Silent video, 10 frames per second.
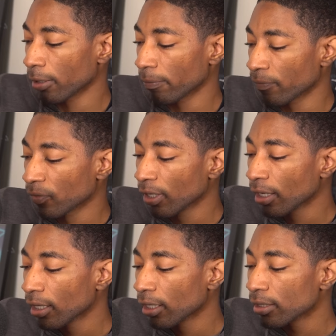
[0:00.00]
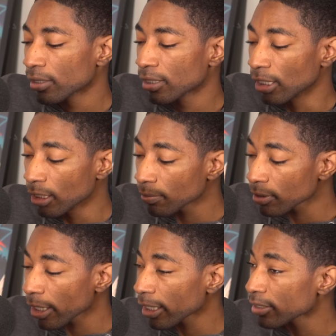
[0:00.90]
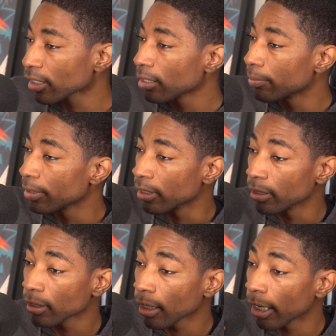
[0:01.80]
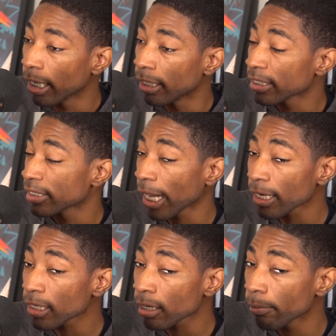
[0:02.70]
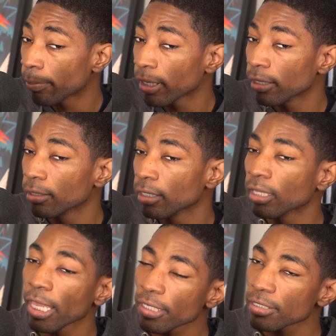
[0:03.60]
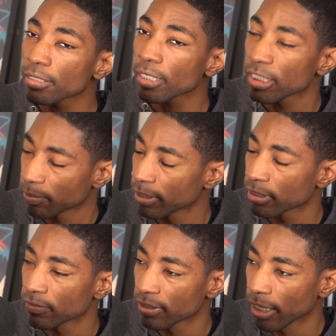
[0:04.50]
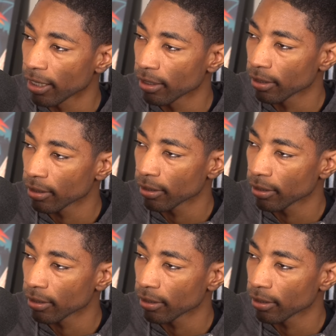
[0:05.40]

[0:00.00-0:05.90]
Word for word: Um, seems like it's going to be an exciting but less expensive set.